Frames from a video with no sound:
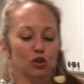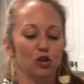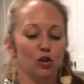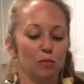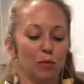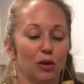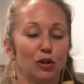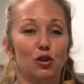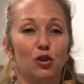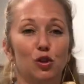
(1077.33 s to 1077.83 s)
too
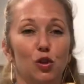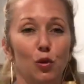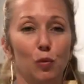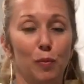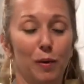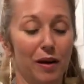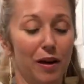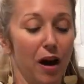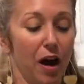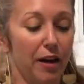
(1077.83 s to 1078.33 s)
much soup
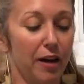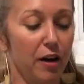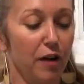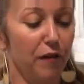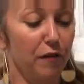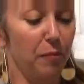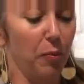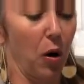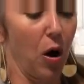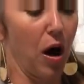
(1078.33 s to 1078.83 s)
and not
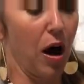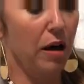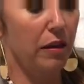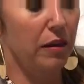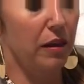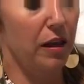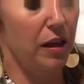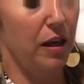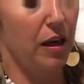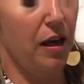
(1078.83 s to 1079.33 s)
enough broth.
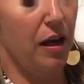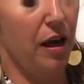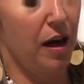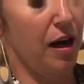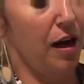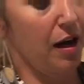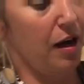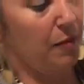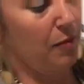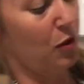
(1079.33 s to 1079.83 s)

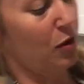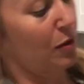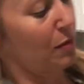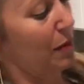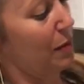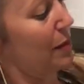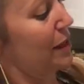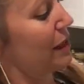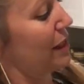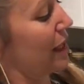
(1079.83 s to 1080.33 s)
You can
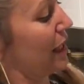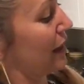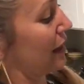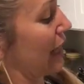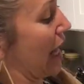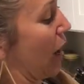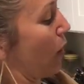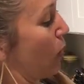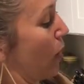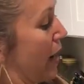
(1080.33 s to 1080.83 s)
maybe see it
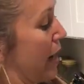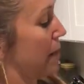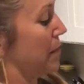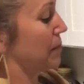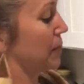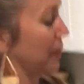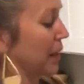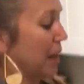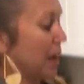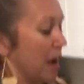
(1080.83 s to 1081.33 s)
that
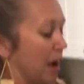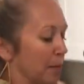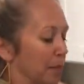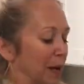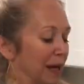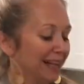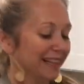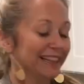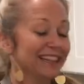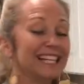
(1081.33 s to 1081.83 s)
way.
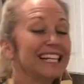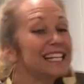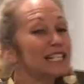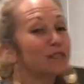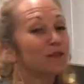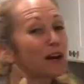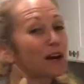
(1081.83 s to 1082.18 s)
But these